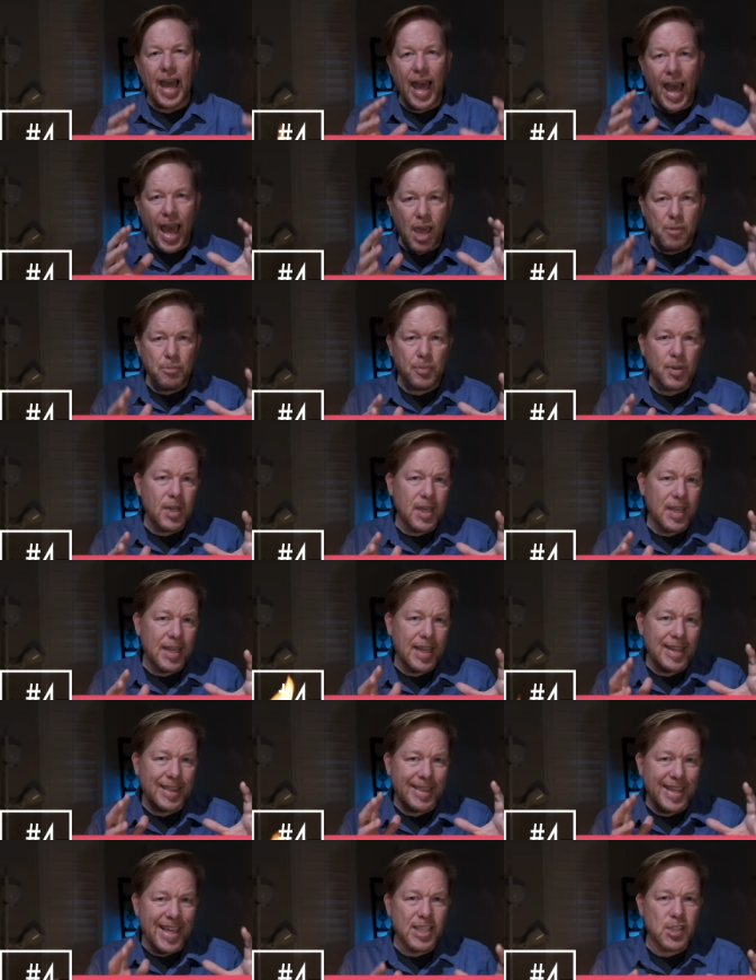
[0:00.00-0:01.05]
I put
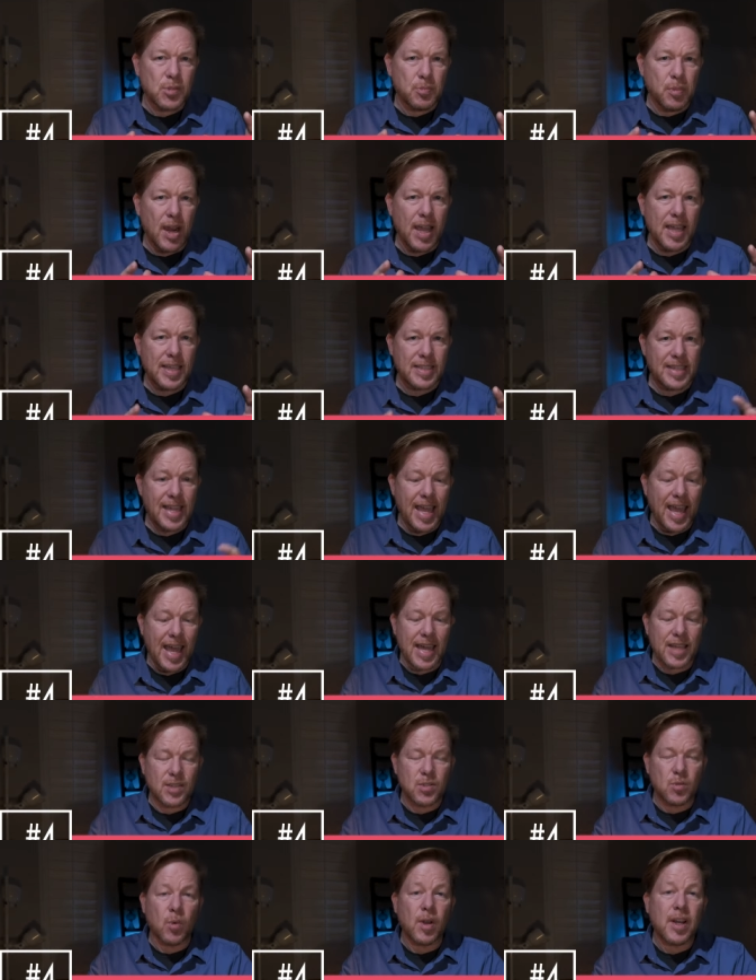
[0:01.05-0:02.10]
lens price
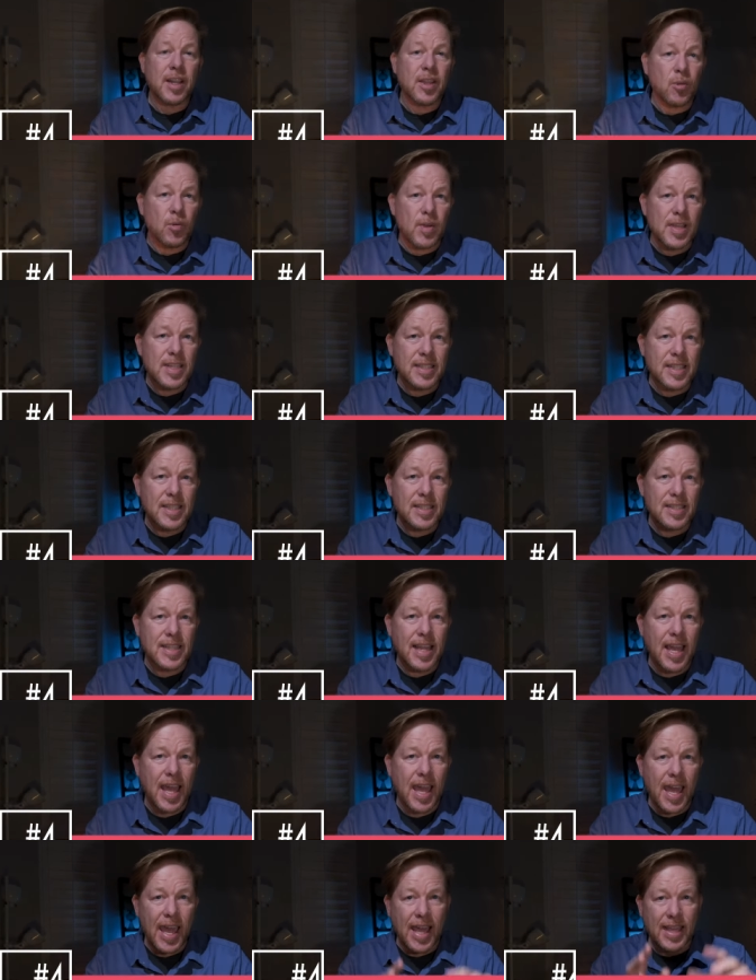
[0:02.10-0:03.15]
as one of the reasons
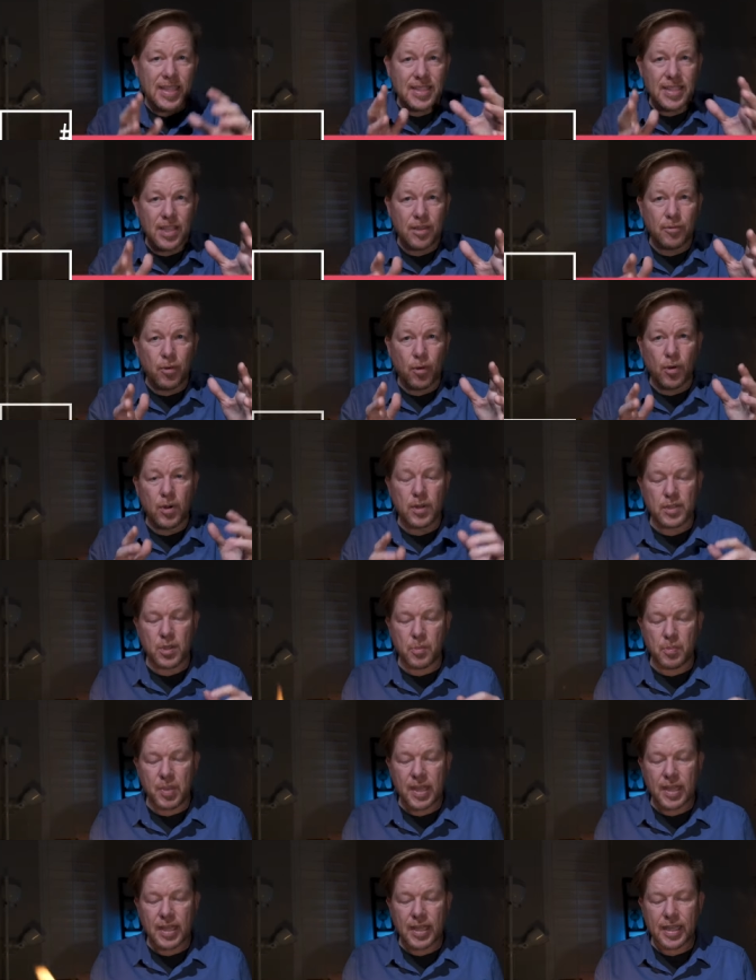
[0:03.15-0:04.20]
that X-T4 is
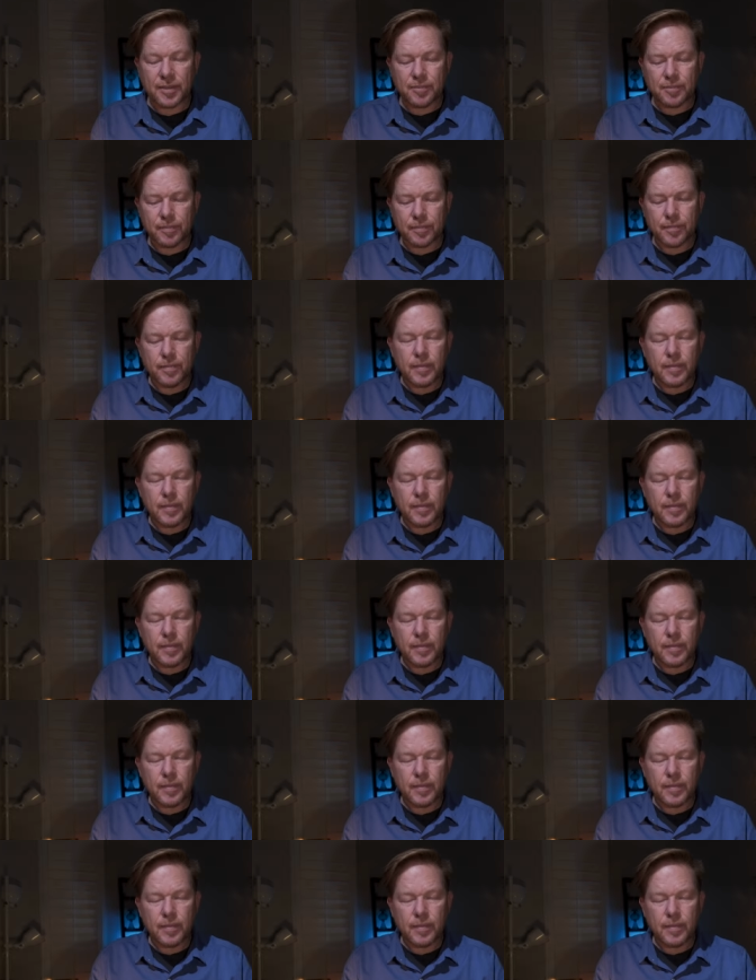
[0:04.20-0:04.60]
appealing.